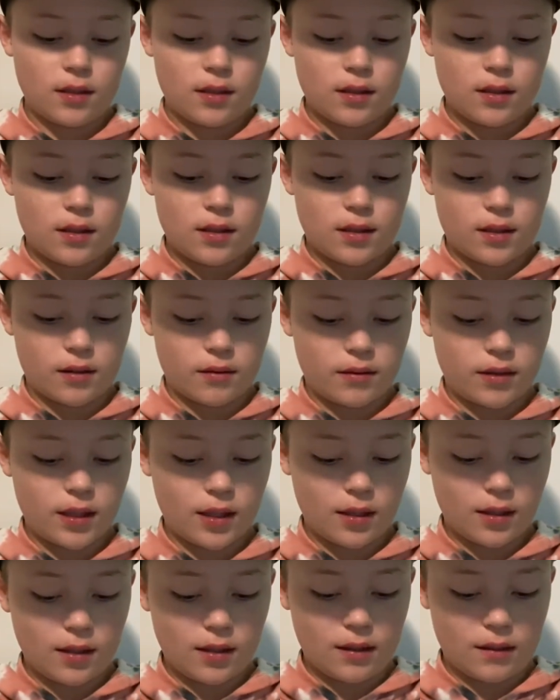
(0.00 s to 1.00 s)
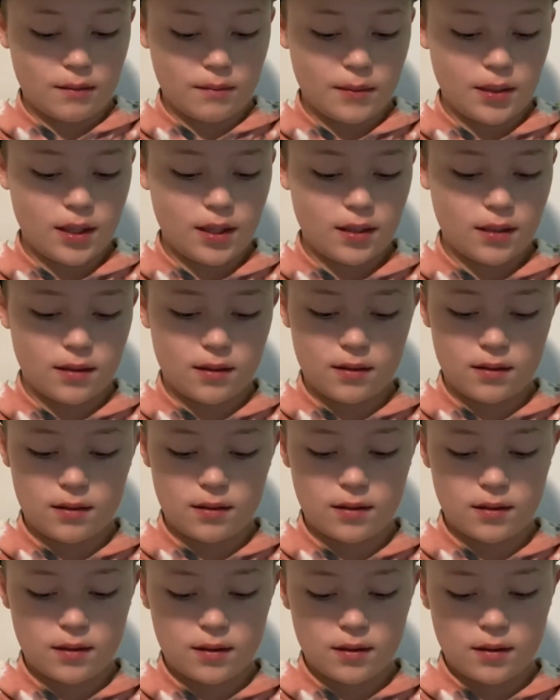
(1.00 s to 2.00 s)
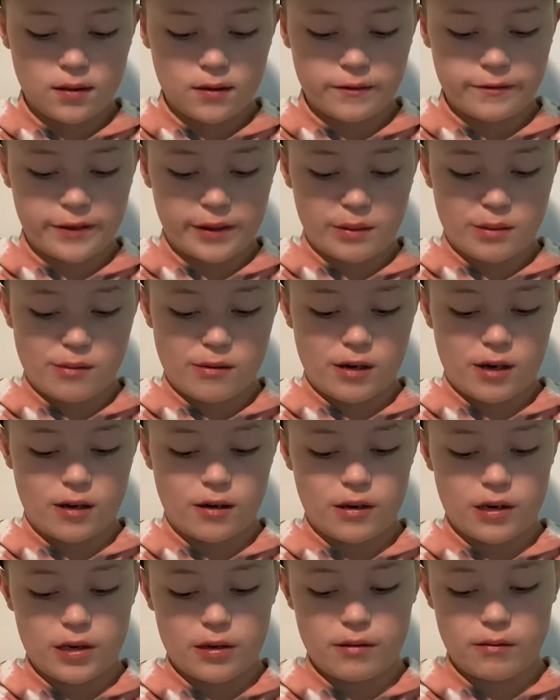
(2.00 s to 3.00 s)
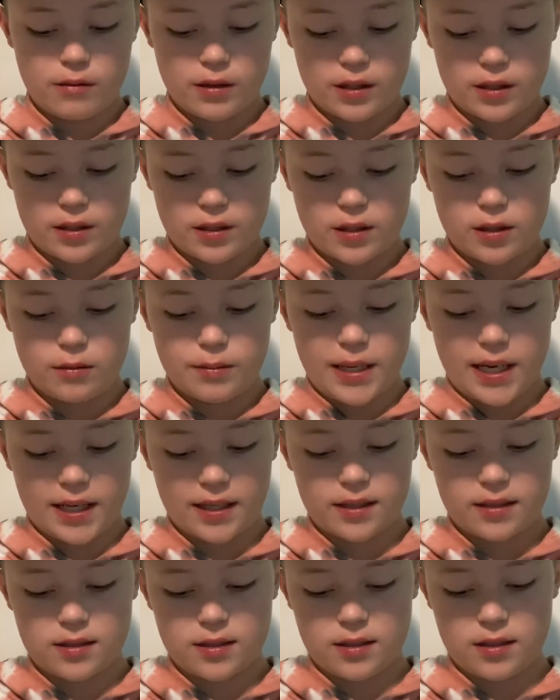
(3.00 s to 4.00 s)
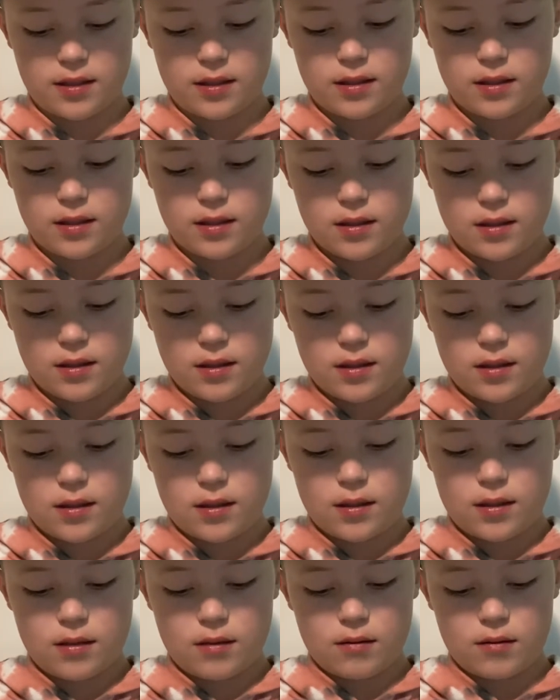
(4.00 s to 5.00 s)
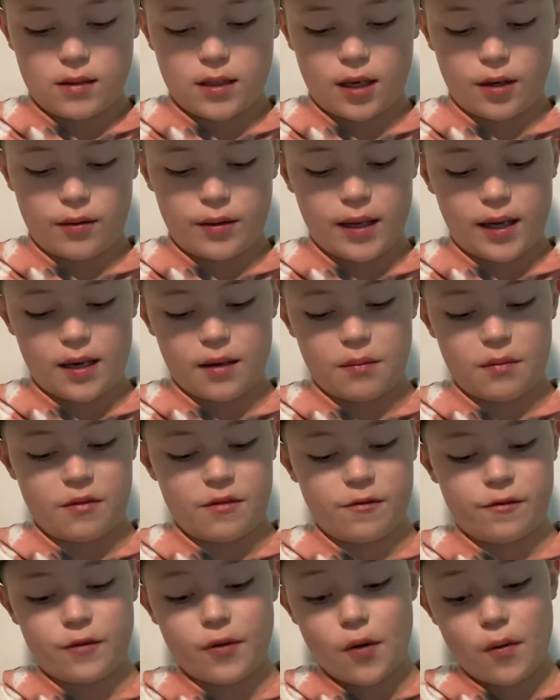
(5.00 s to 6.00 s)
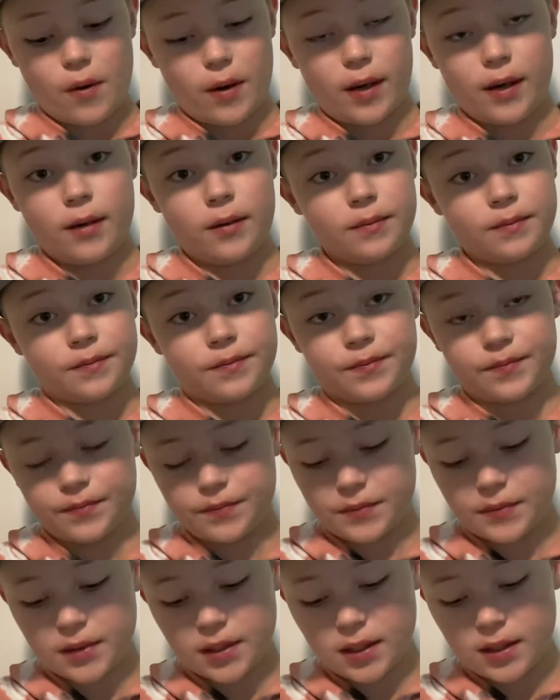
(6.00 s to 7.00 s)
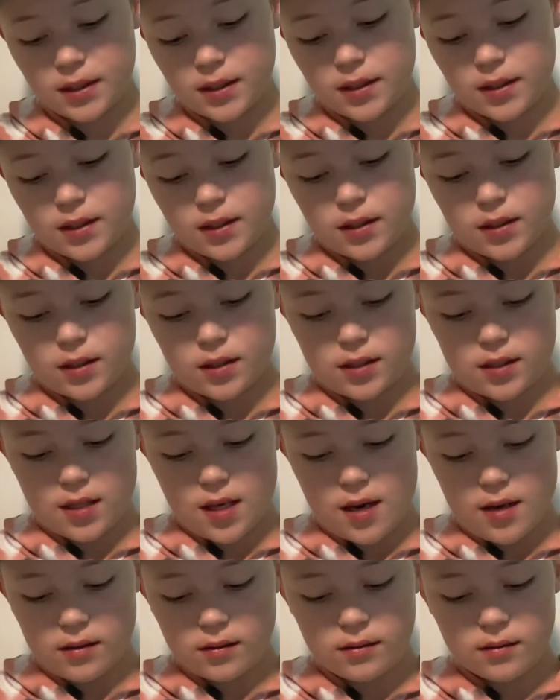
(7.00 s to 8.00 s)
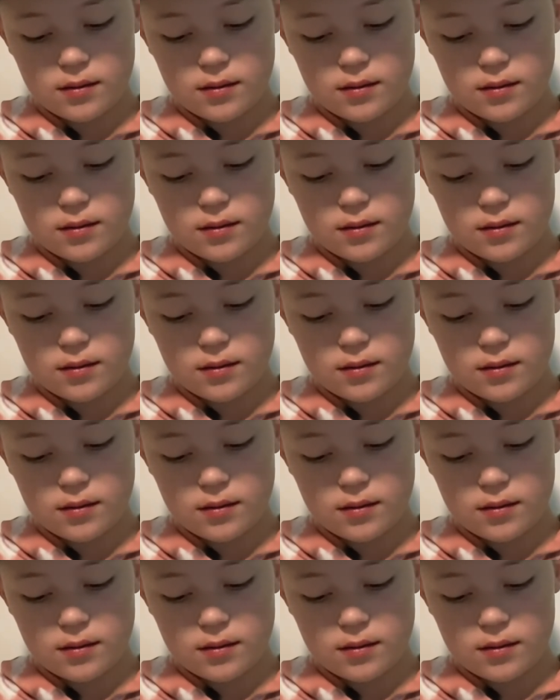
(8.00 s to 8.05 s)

So come February, we're gonna go back to how we had it before. So